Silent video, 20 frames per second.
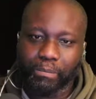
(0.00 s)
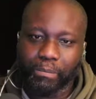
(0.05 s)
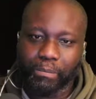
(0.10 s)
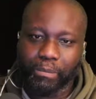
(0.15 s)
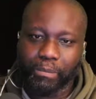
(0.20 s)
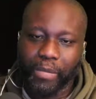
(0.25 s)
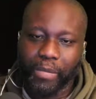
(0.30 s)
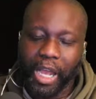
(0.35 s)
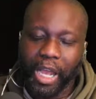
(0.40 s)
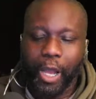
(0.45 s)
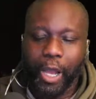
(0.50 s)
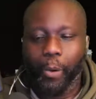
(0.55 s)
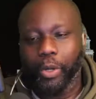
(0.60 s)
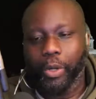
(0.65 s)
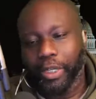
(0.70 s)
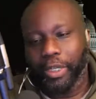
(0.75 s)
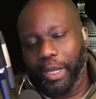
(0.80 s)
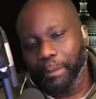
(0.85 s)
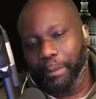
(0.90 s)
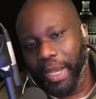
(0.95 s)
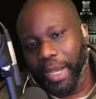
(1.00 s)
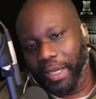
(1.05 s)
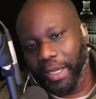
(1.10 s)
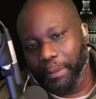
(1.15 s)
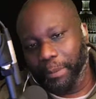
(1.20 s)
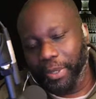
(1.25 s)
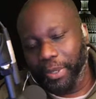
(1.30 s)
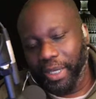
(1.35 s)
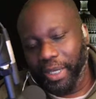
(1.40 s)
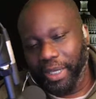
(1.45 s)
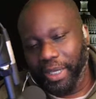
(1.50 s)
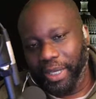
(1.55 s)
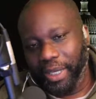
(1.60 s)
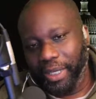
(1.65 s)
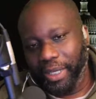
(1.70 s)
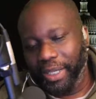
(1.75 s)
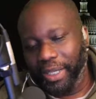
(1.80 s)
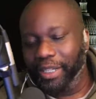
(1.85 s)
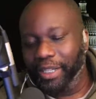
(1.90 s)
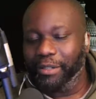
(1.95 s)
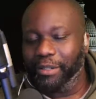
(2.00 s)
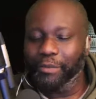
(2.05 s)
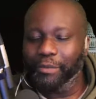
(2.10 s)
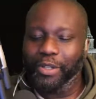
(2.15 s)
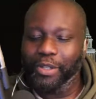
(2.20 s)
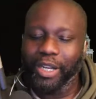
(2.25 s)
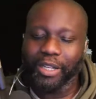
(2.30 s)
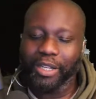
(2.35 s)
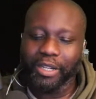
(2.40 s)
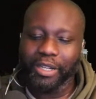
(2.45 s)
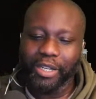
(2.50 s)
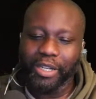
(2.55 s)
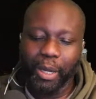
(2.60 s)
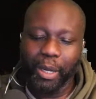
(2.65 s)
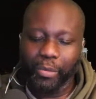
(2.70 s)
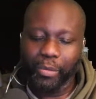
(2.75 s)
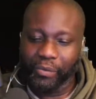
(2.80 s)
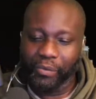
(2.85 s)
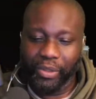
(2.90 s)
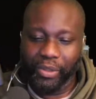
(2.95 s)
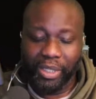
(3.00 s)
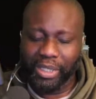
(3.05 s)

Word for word: I don't want to come back up here again. He could have done a number of things.